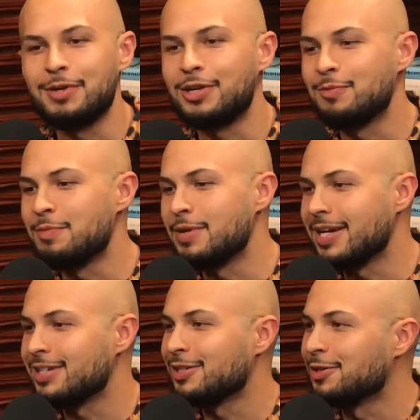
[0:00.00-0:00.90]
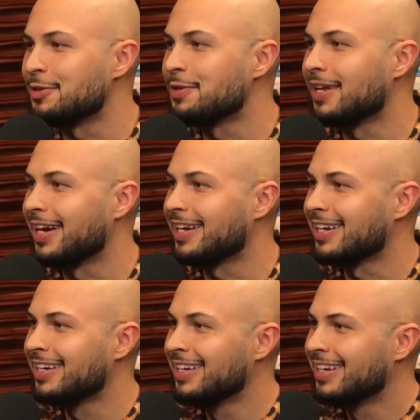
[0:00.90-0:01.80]
a human being too. Like,
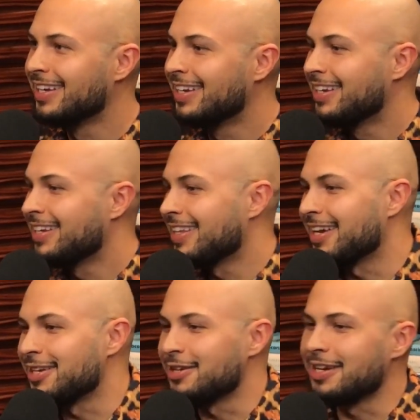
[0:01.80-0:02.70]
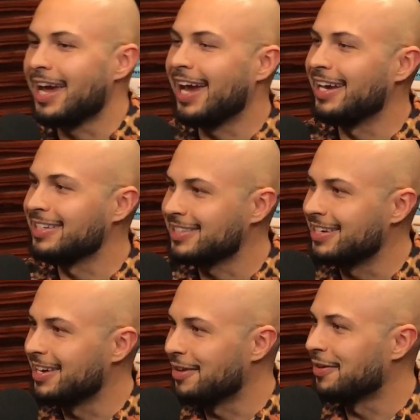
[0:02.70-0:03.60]
like you can ask,
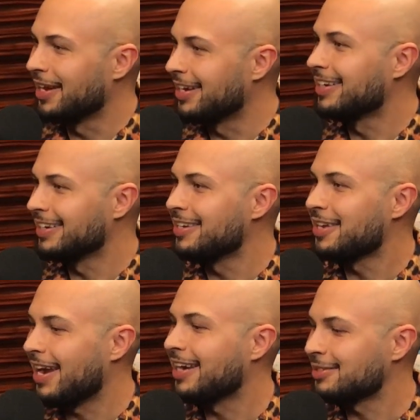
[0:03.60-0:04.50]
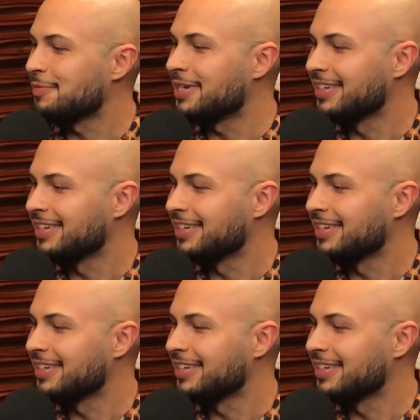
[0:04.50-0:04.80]
you can ask me.